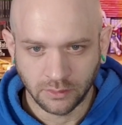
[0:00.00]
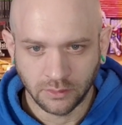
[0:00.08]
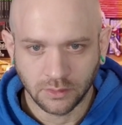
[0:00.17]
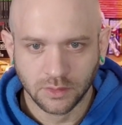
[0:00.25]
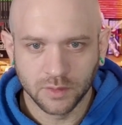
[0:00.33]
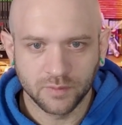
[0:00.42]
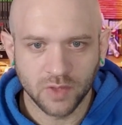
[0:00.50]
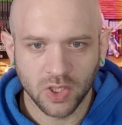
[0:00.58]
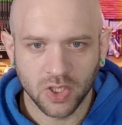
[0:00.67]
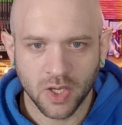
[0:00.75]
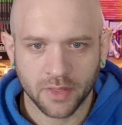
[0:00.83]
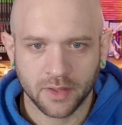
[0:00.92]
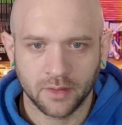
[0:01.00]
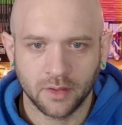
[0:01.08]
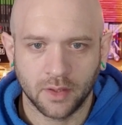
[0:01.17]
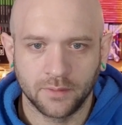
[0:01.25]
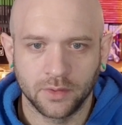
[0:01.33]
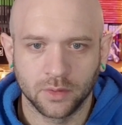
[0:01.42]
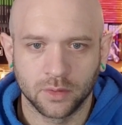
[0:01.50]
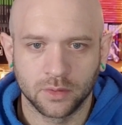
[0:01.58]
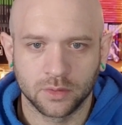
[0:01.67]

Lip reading: You've done nothing of your own